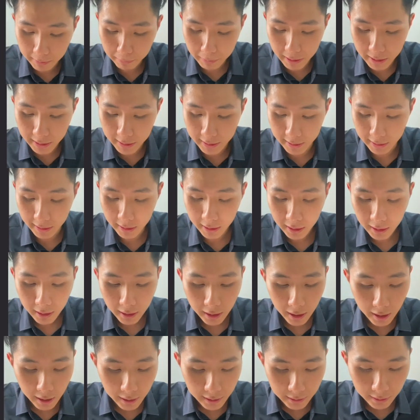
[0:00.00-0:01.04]
peasy.
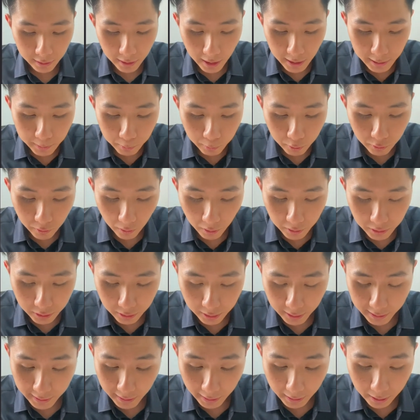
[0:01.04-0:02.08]
So let's move on to
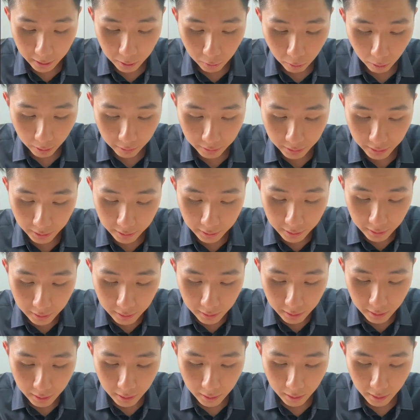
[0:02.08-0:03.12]
the second question.
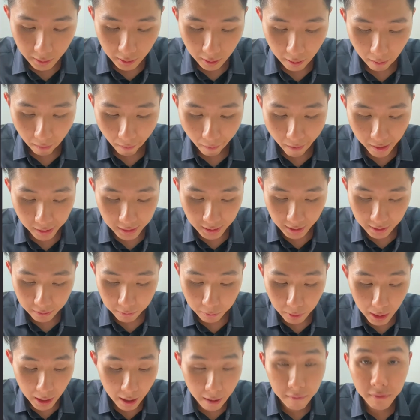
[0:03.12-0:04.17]
Again,
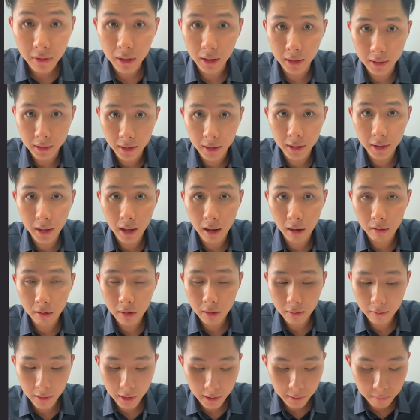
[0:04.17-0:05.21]
we have another
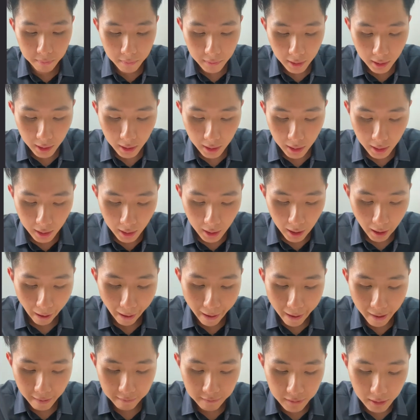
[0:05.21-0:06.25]
algorithm,
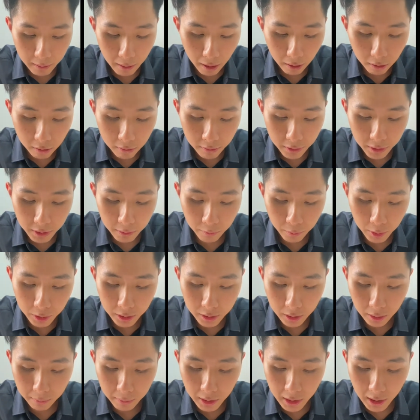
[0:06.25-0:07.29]
and the algorithm will
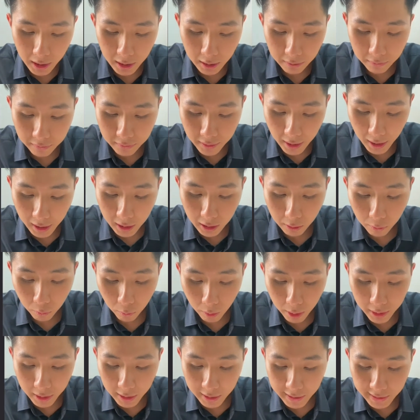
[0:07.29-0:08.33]
terminate if
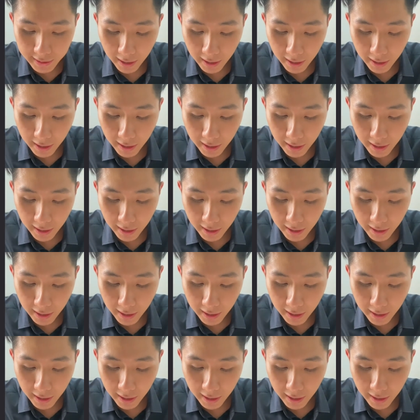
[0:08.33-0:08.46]
-1 is